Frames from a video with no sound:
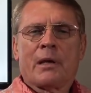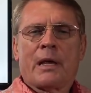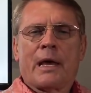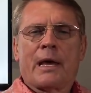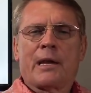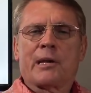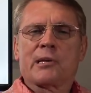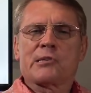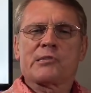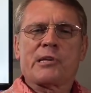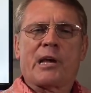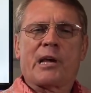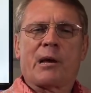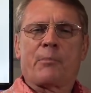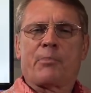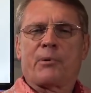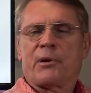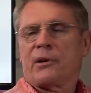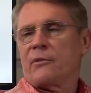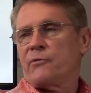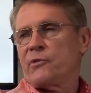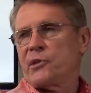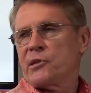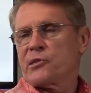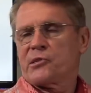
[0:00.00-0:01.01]
An
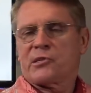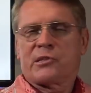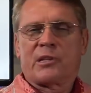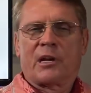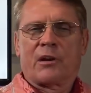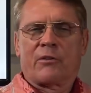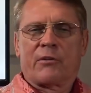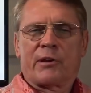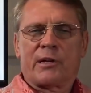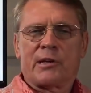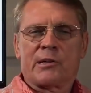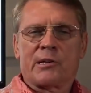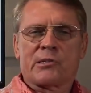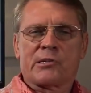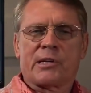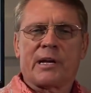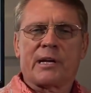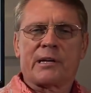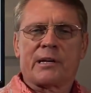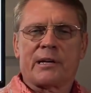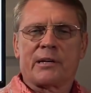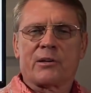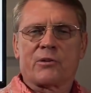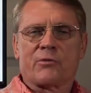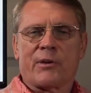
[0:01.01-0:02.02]
example of this theory,
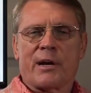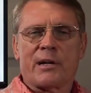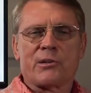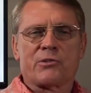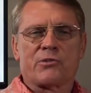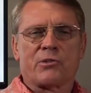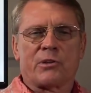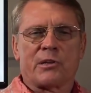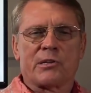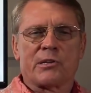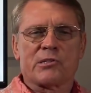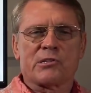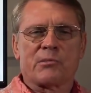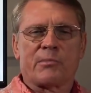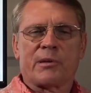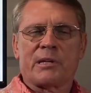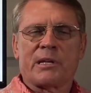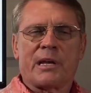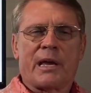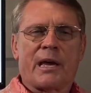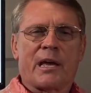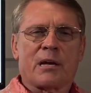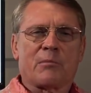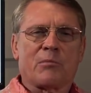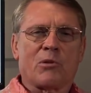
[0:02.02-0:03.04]
stated in Gradualism in
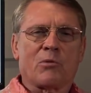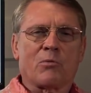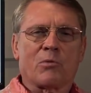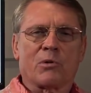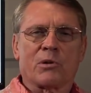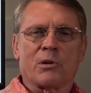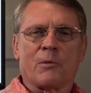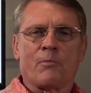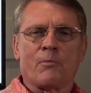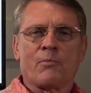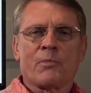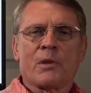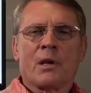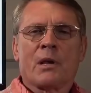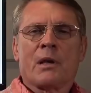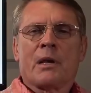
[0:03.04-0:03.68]
the Animal World,